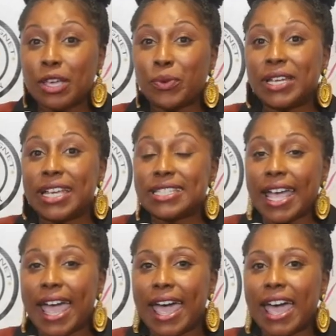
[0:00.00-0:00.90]
that we need
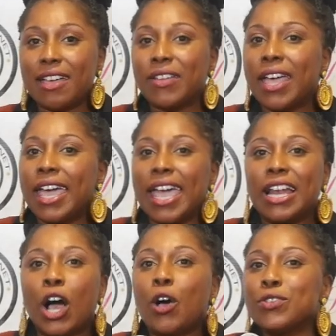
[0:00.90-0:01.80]
to have,
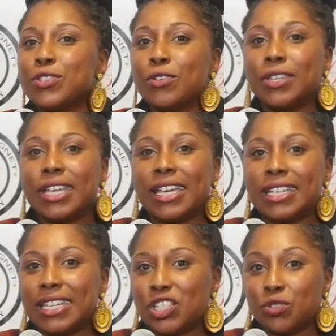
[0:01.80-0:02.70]
and also the
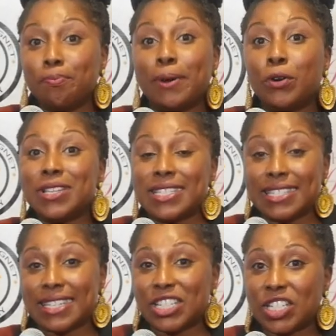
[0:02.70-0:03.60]
additional
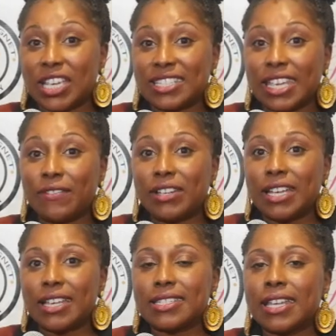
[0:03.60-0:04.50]
bonuses that she has
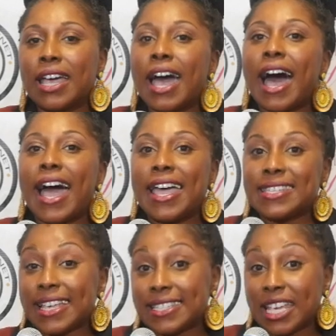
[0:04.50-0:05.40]
given us. I,
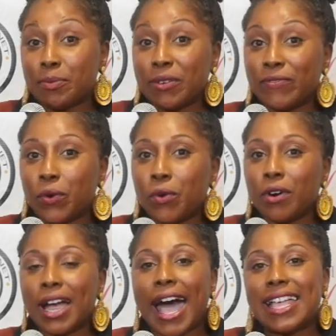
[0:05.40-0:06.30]
as I said
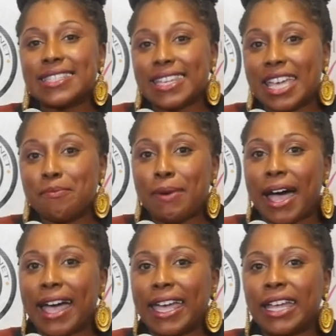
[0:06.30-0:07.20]
before, I stand
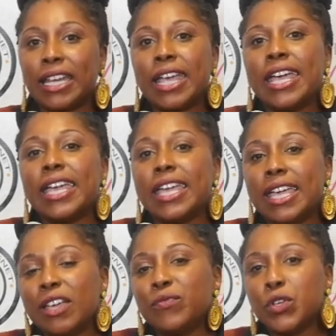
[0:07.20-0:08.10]
by it.
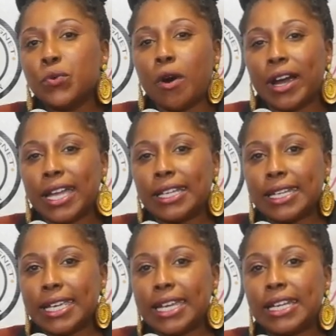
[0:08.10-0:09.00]
If you are
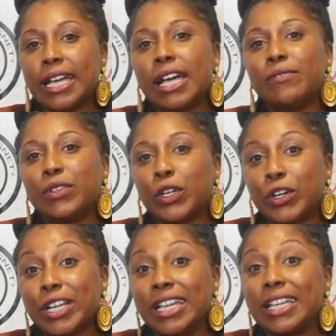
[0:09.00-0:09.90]
in need of
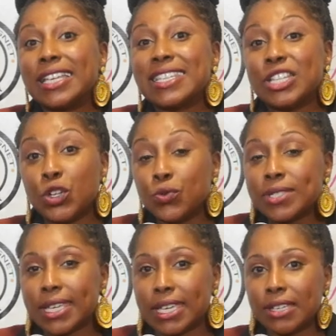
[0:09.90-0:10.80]
learning new
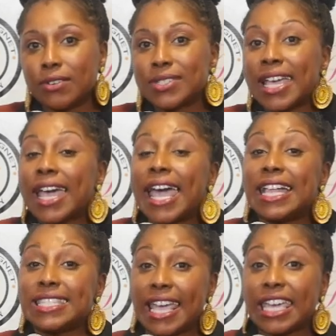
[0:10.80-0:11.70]
skills
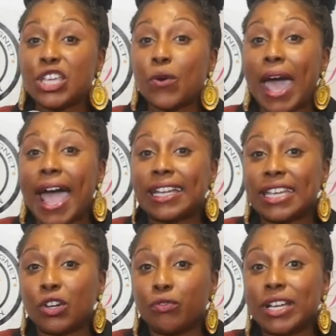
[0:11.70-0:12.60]
and taking your
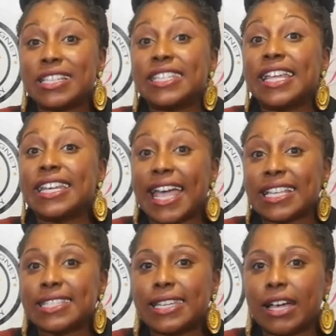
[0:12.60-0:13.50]
acting career to the
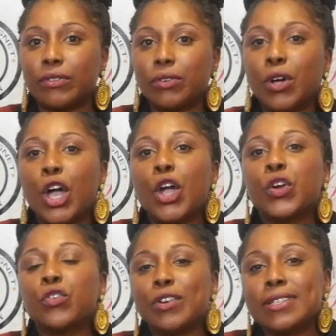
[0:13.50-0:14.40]
next level,
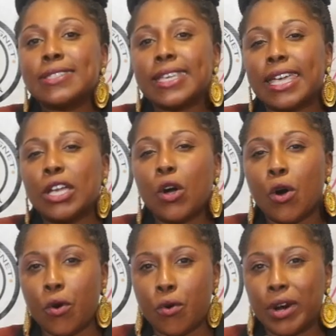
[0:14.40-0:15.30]
Christine
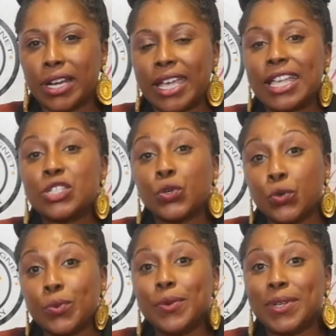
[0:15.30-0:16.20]
Horn is
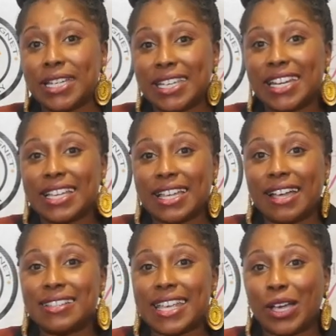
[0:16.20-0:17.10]
whom you need to get in
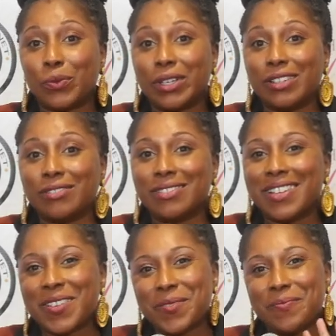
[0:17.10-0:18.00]
contact with.
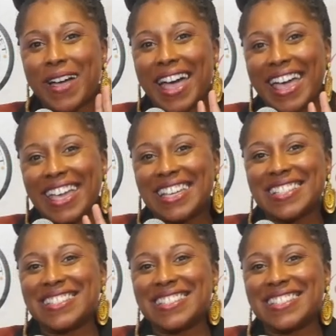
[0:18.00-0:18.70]
Bye.